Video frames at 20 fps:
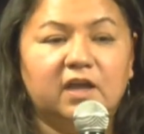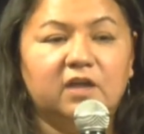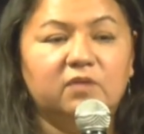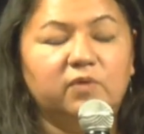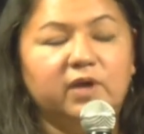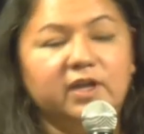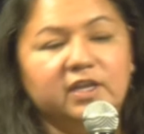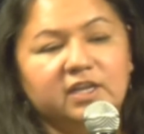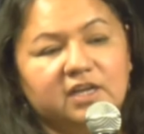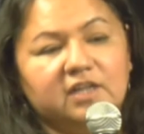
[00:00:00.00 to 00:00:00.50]

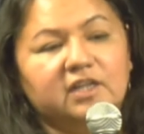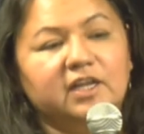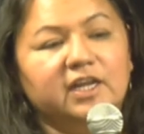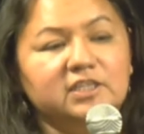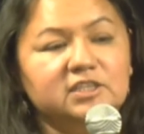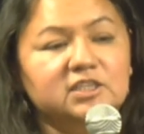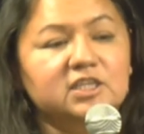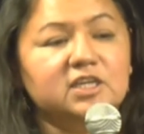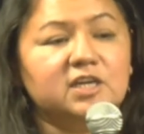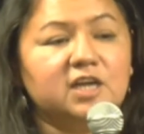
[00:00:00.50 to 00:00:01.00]
And when the
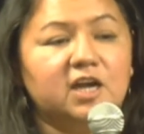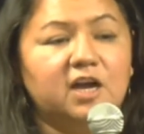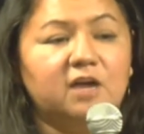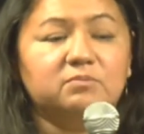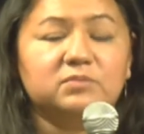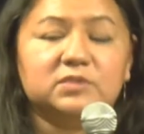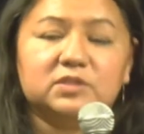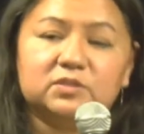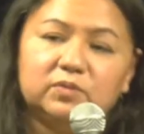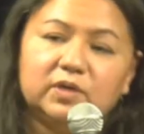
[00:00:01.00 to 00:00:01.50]
cleansing
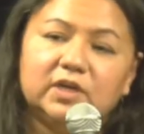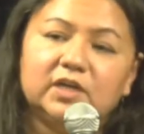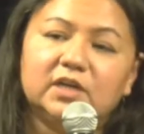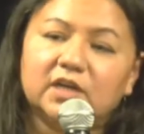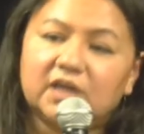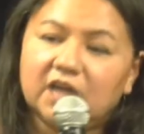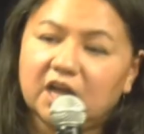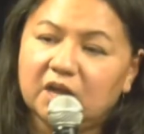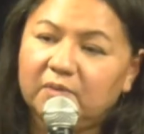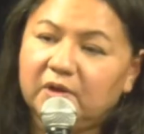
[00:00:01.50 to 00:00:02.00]
comes, we're
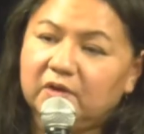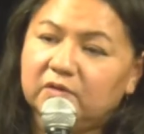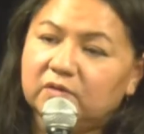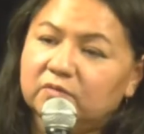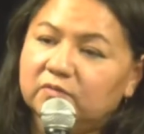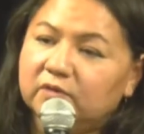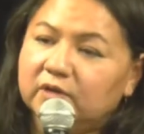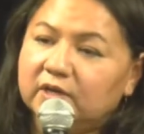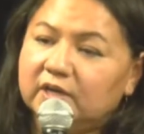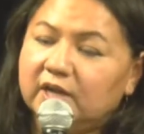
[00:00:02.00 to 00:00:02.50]
going to come out
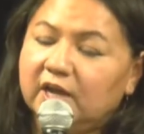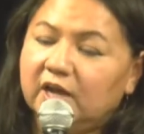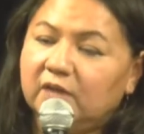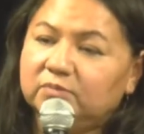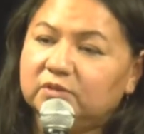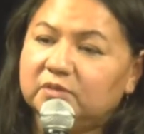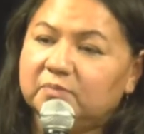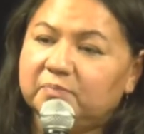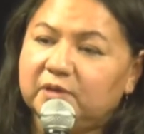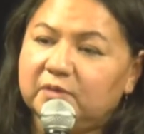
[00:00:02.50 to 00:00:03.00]
and we're going to
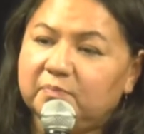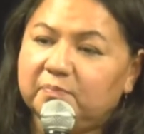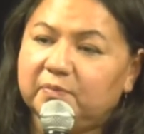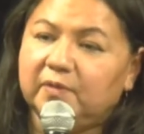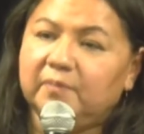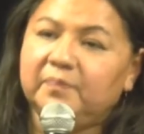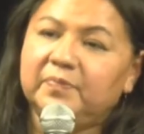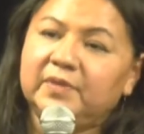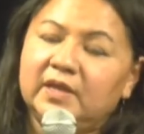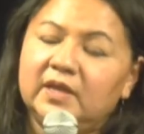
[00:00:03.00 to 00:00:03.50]
help the
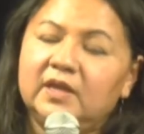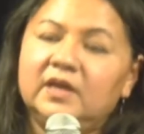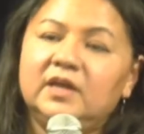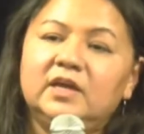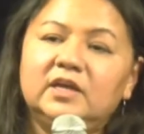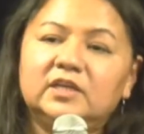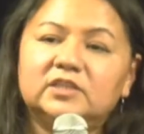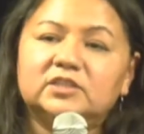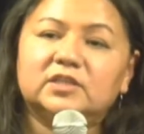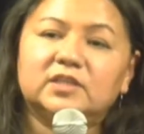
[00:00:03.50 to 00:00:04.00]
people.
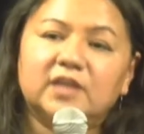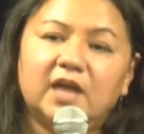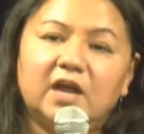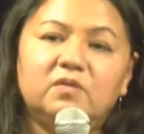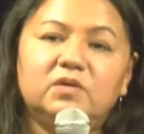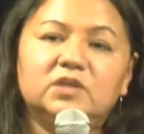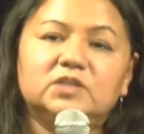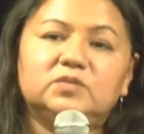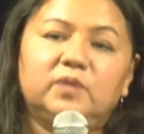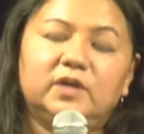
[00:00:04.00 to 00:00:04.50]
So
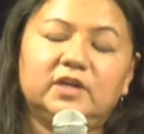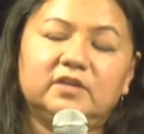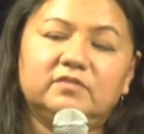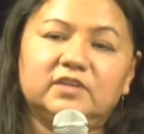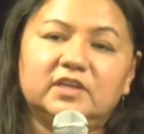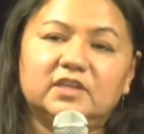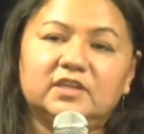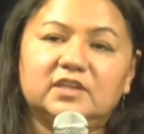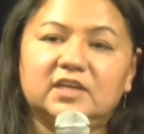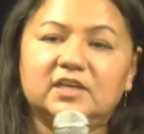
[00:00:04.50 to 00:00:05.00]
that was one
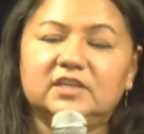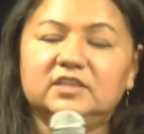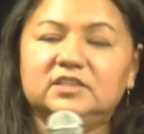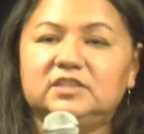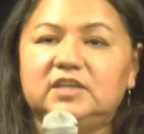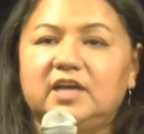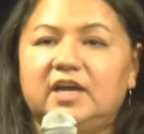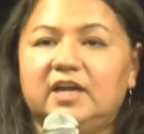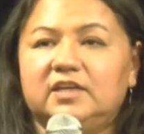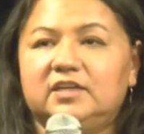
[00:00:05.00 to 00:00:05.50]
of the
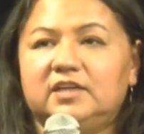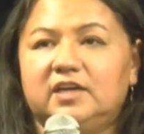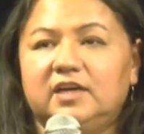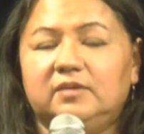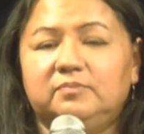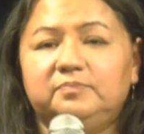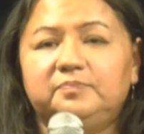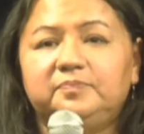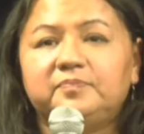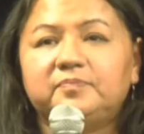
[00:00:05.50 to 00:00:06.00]
things that
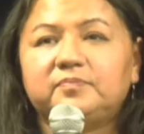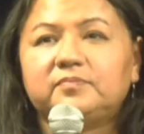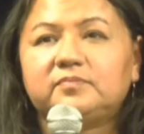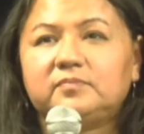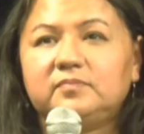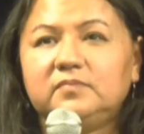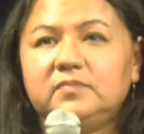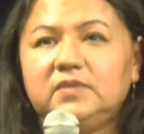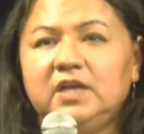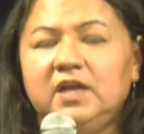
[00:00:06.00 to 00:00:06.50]
um,
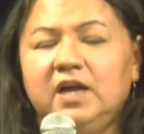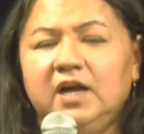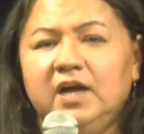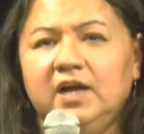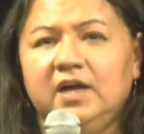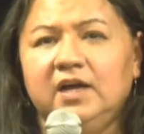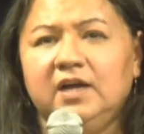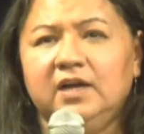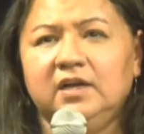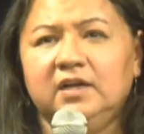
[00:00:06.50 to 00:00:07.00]

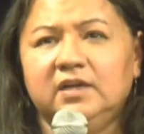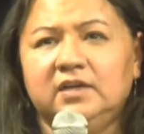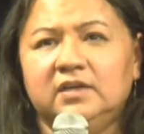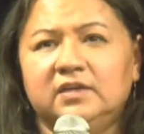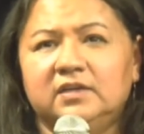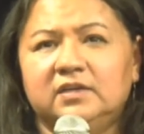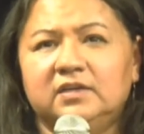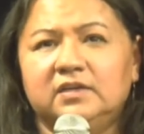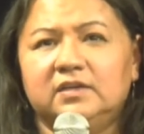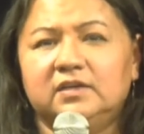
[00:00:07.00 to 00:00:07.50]
uh,
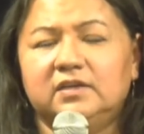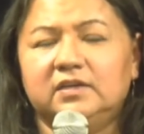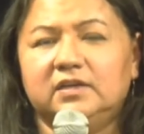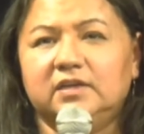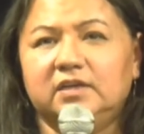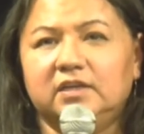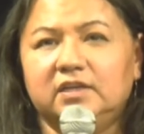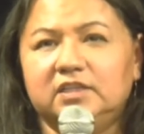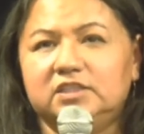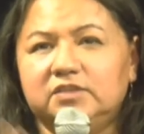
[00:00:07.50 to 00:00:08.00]

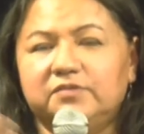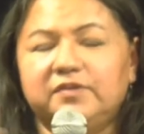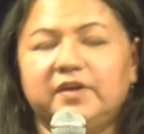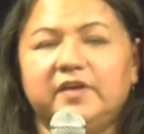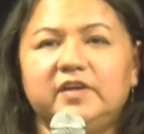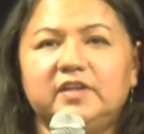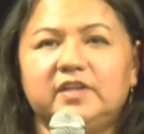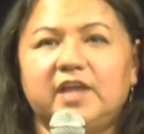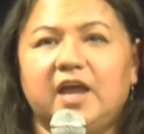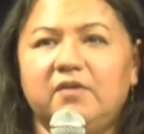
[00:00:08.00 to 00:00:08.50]
is a
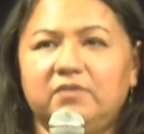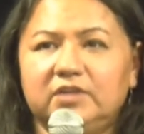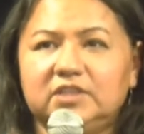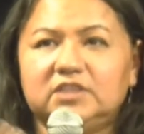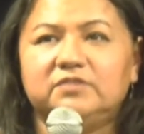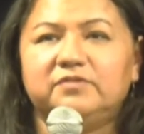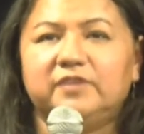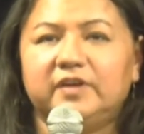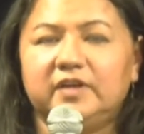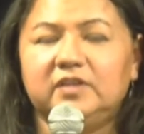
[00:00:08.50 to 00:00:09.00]
very, that
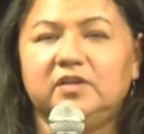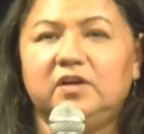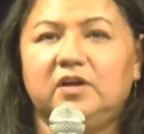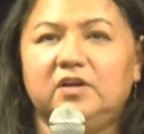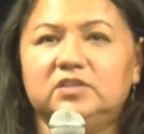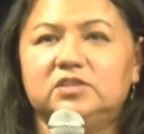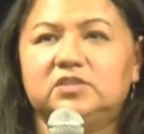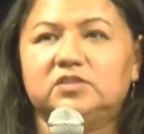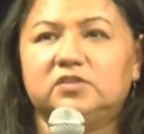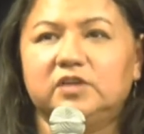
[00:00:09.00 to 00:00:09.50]
one's a very
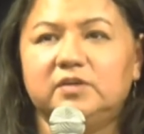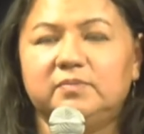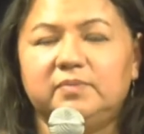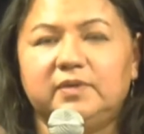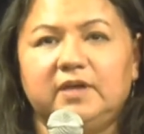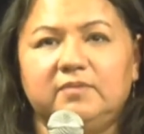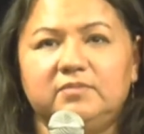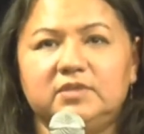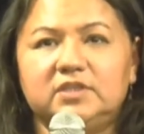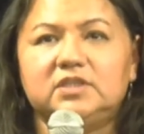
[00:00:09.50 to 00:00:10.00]
long story,
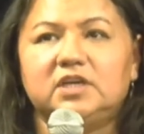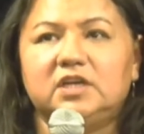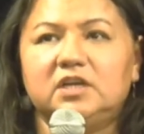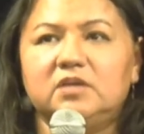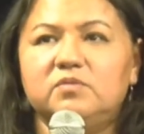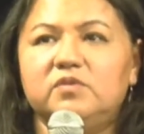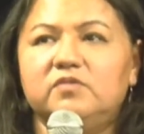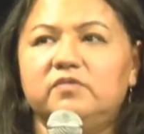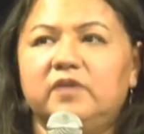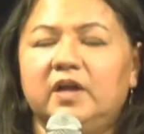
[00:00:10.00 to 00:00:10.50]
but I'm just going
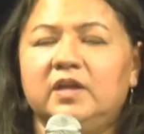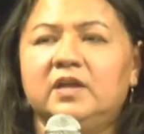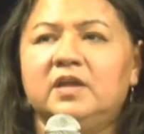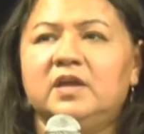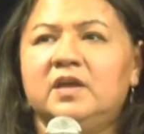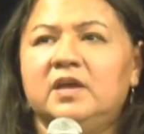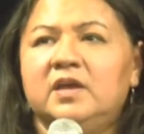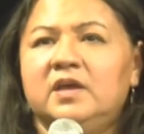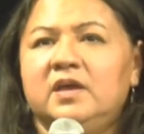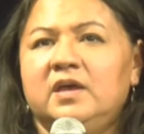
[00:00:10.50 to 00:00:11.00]
to move on.
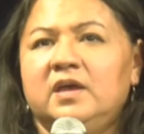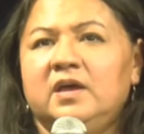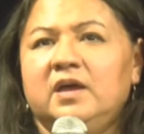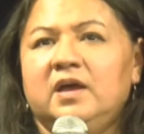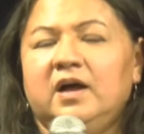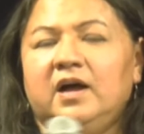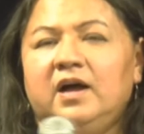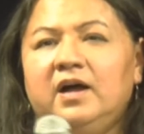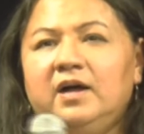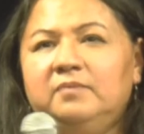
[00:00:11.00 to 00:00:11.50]

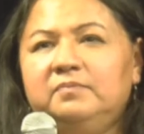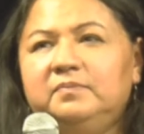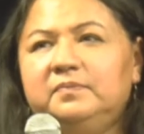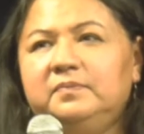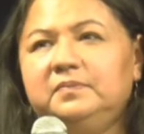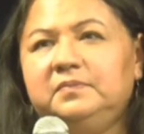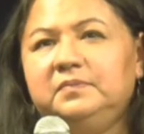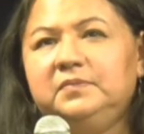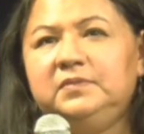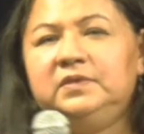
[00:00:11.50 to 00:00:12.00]

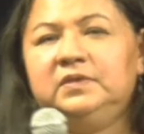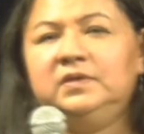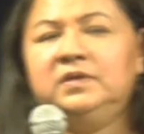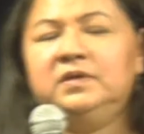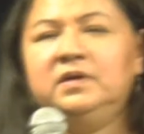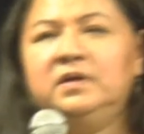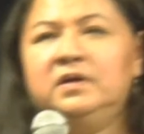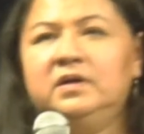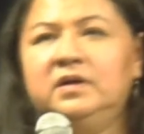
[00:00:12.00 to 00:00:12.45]
Um,